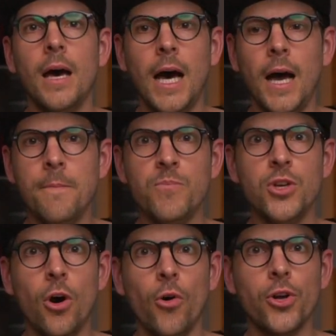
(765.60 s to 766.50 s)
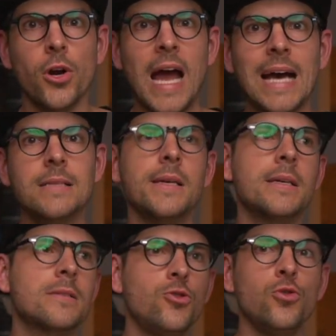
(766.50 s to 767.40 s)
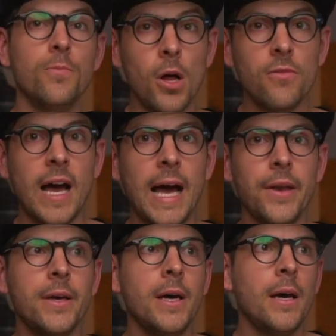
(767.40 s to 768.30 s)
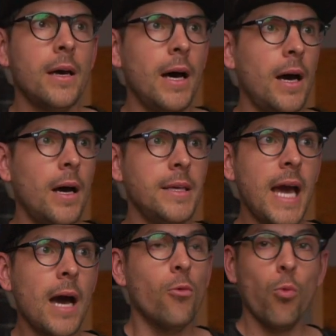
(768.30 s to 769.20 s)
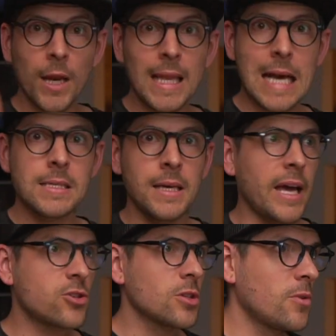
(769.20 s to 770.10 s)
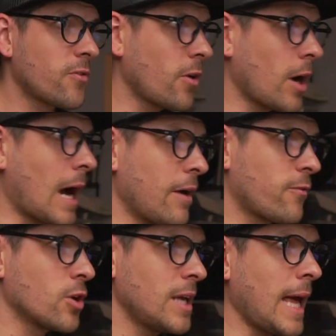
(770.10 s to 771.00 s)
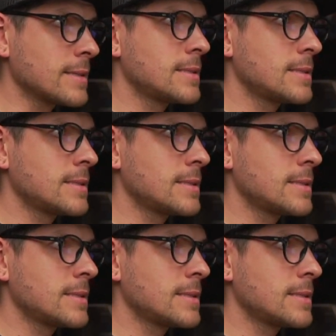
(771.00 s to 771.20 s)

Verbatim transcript: uh, you know, your access to Mullvad. Uh, yeah, one last thing actually before I forget.